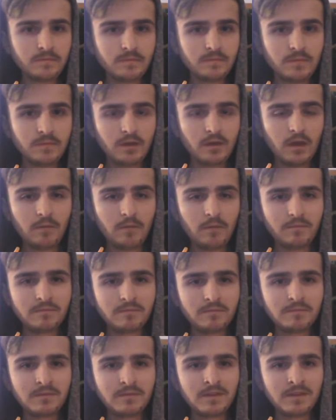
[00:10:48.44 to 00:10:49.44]

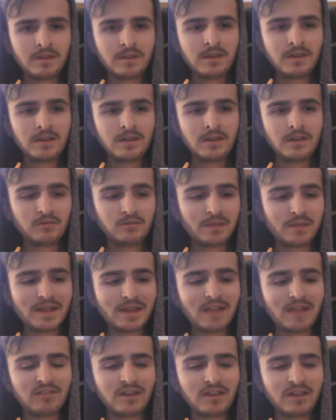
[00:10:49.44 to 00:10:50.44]
So my dad
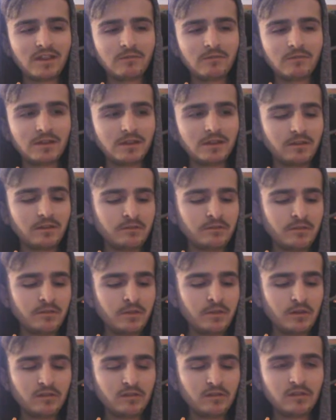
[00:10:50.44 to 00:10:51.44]
said anyway, you know,
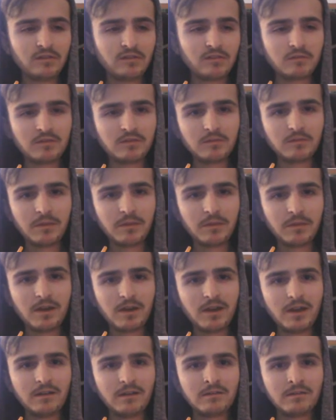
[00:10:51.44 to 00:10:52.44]
because his is always a bit
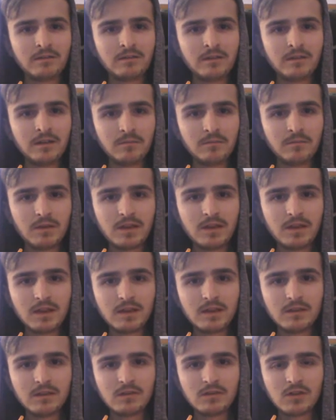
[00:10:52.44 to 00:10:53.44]
higher, but
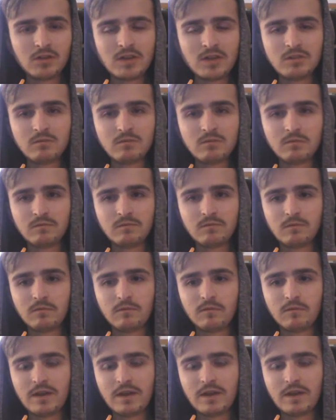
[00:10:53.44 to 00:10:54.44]
it changes with
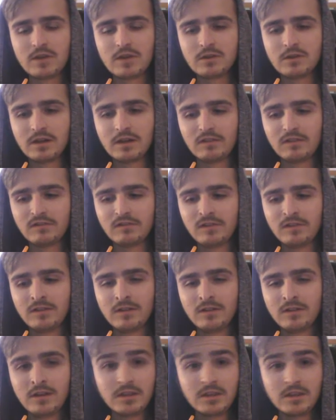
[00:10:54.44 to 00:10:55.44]
your age, I guess.
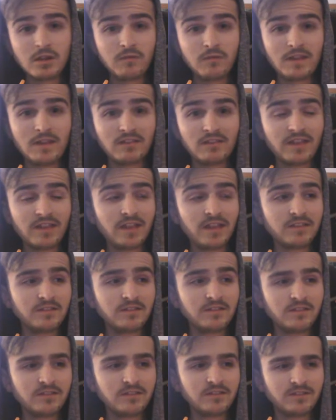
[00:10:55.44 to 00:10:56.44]
No offense, Dad,
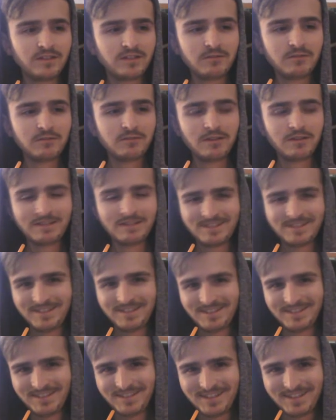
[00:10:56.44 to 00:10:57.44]
you're still young.
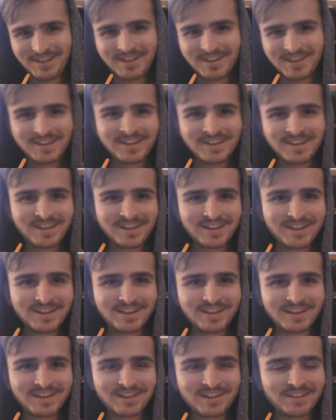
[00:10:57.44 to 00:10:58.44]

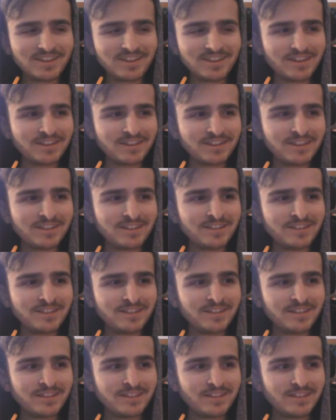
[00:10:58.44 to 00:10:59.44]
Oh dear.
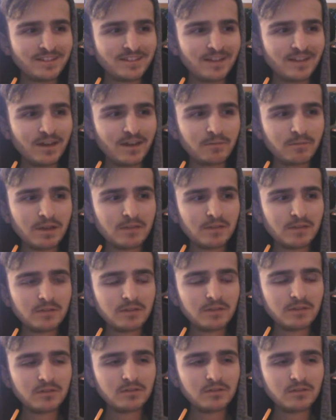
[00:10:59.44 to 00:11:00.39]
We had a good